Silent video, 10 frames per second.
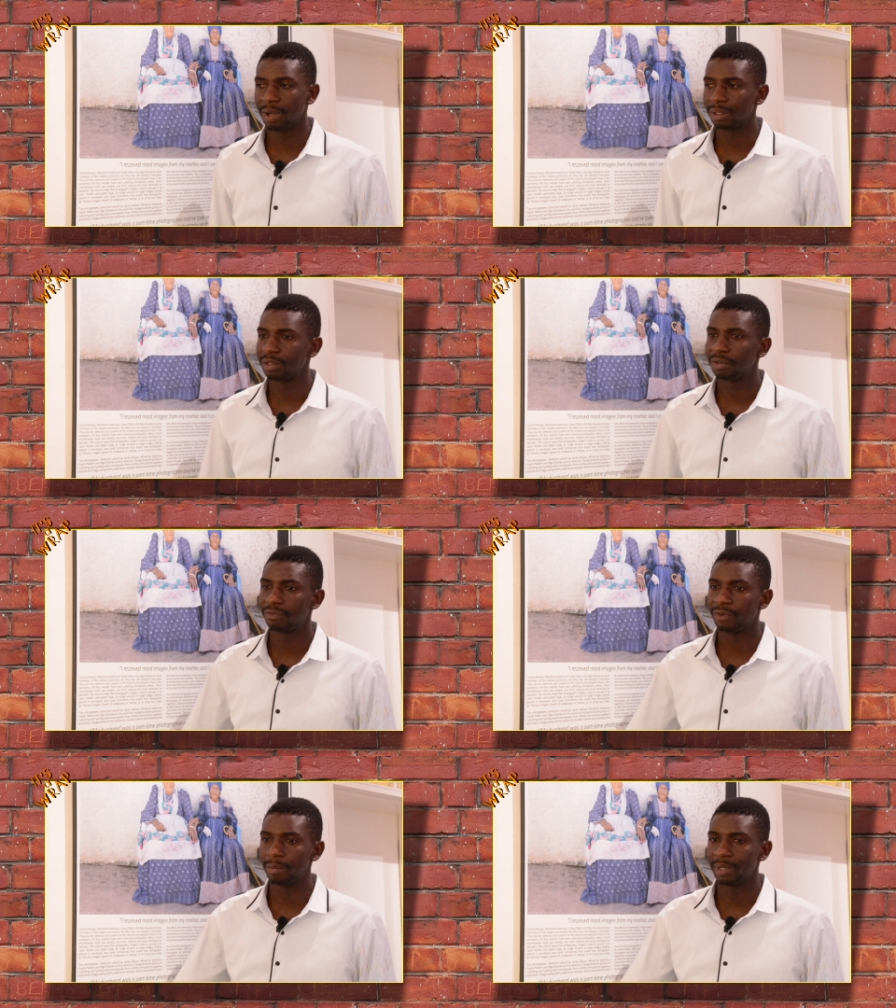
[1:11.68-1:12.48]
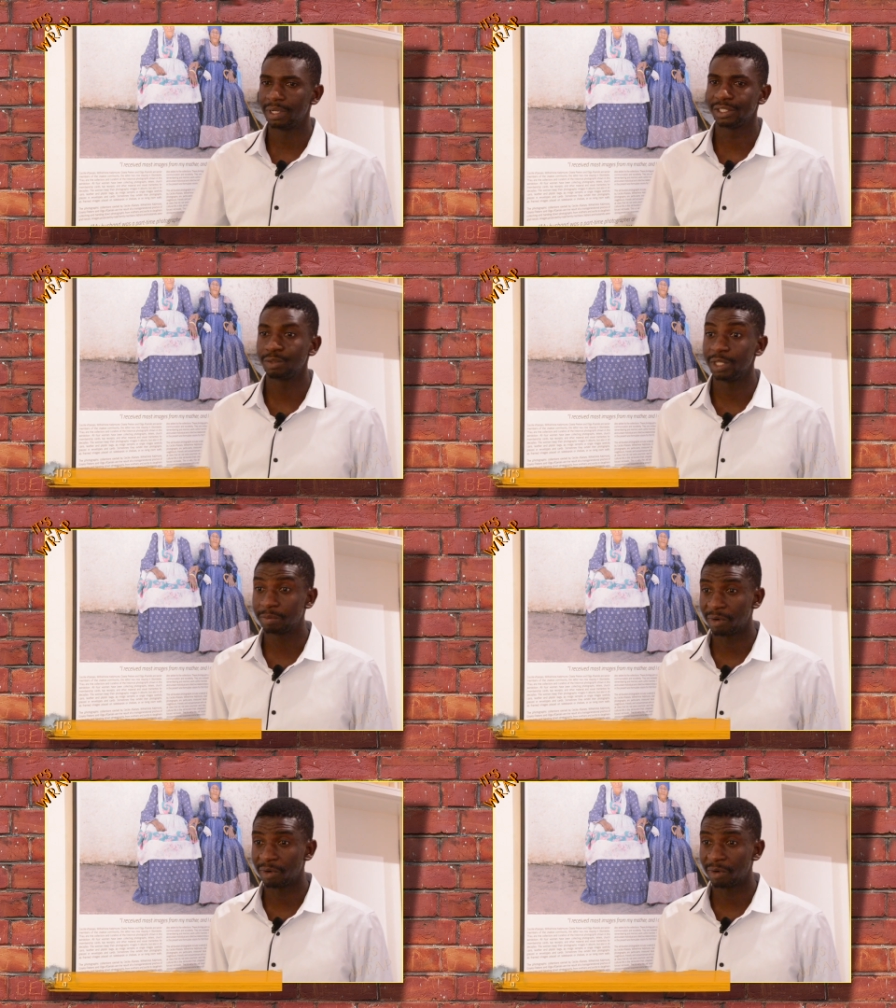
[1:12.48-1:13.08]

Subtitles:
about from a Swiss